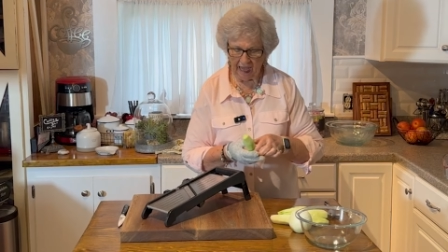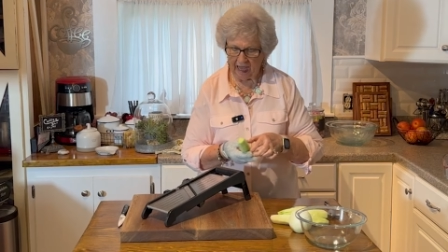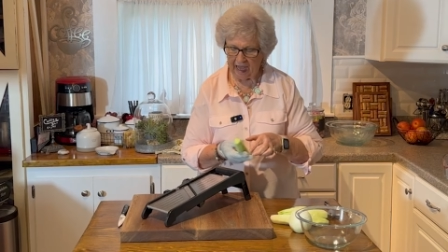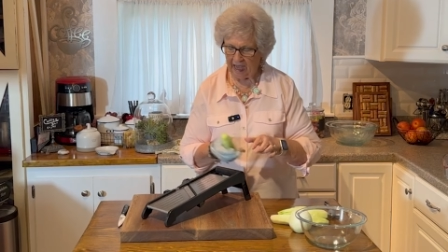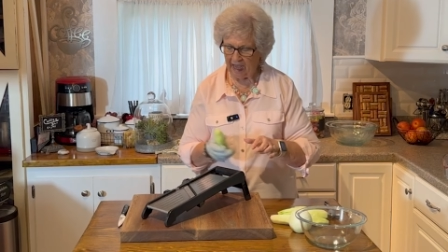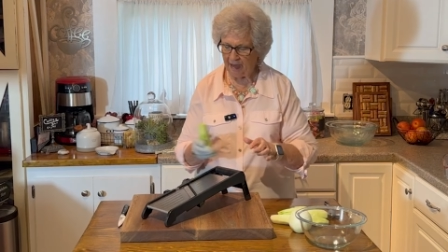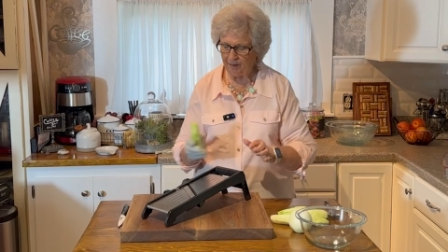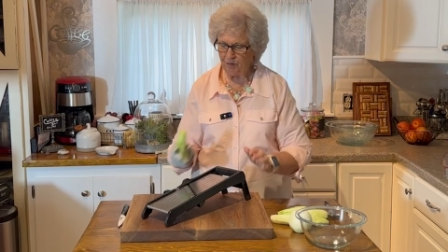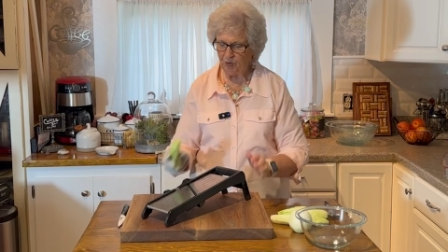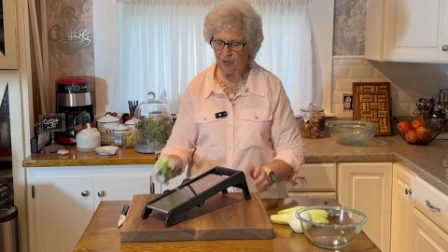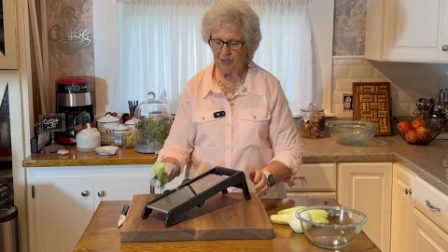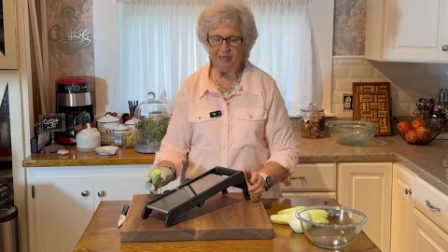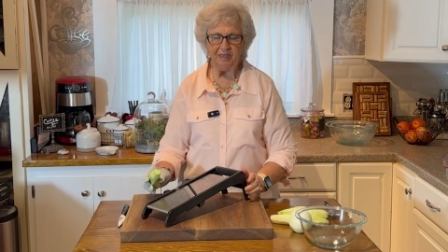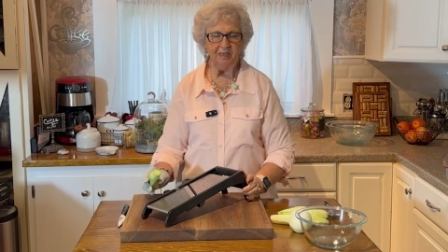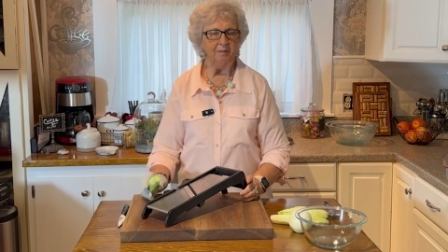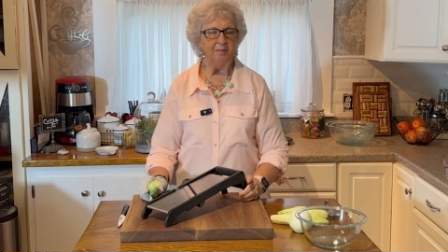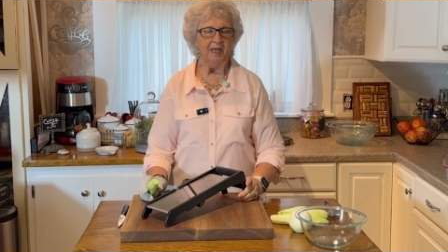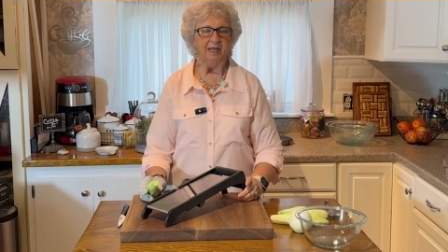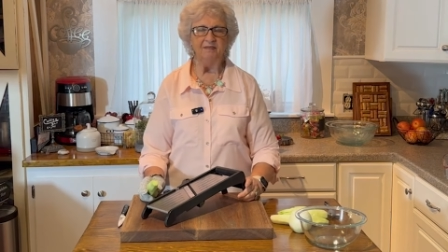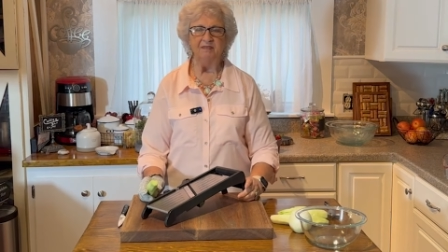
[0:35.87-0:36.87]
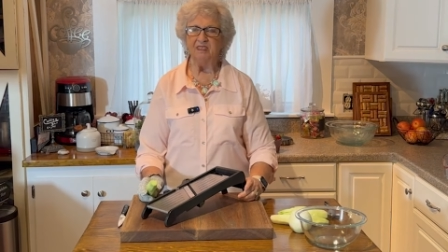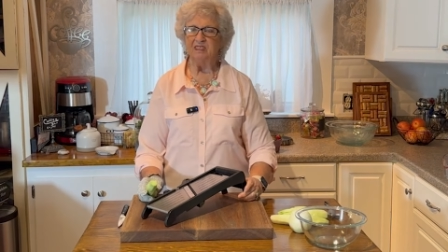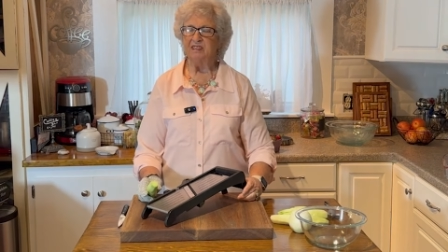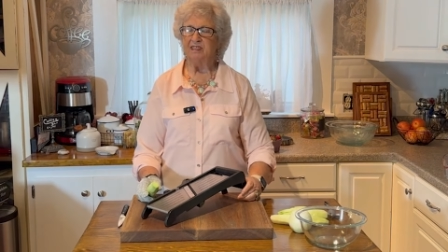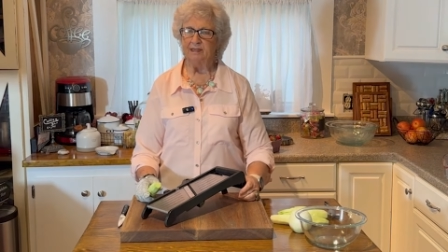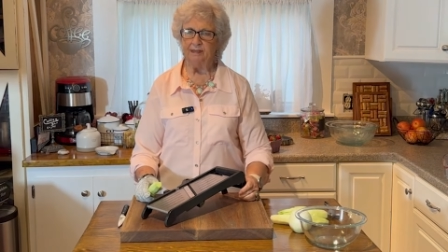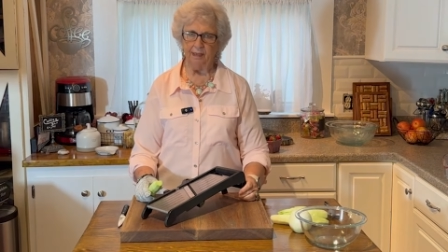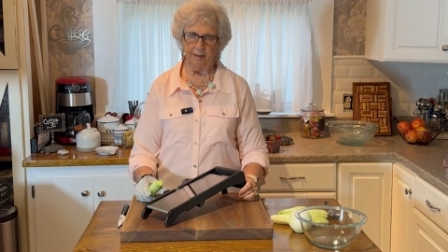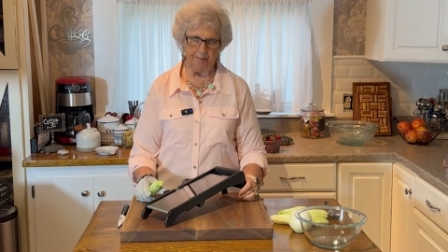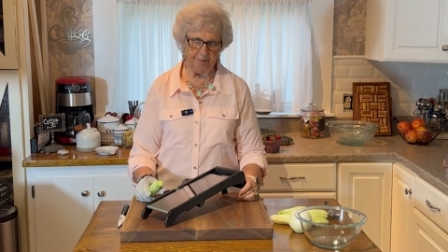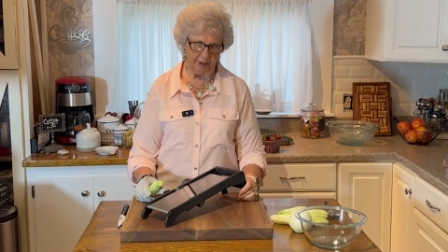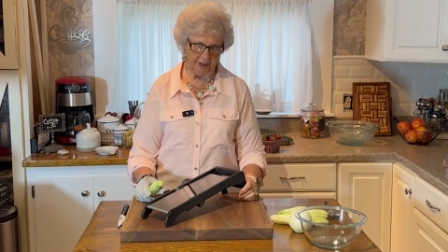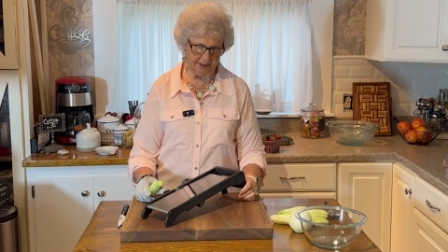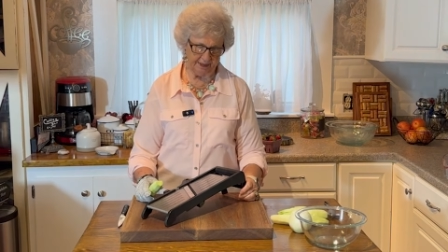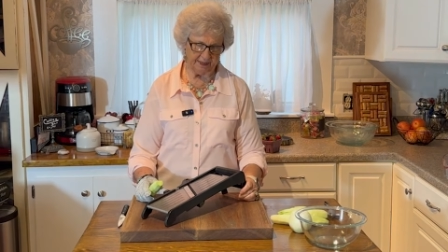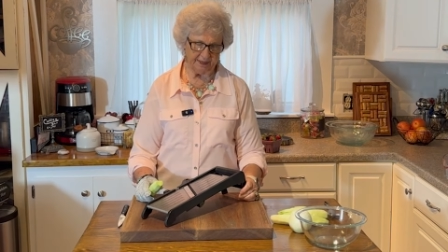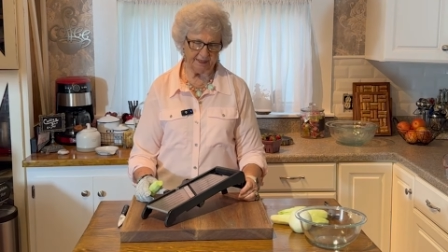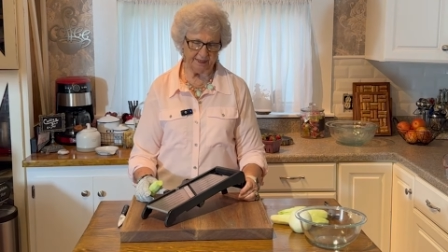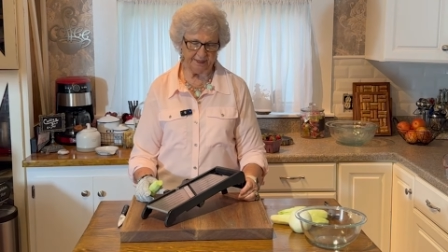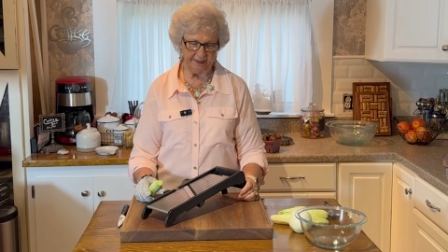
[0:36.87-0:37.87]
I'm going to make the
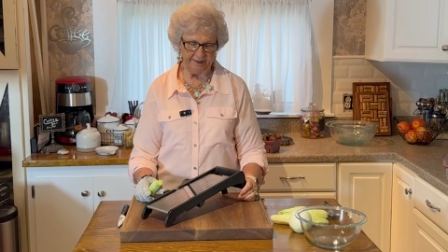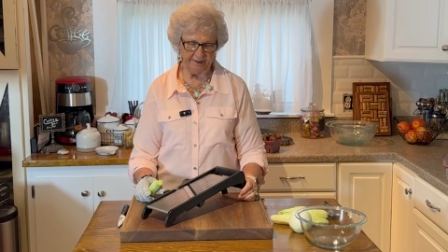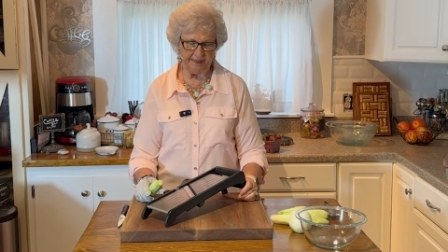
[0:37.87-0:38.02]
simplest,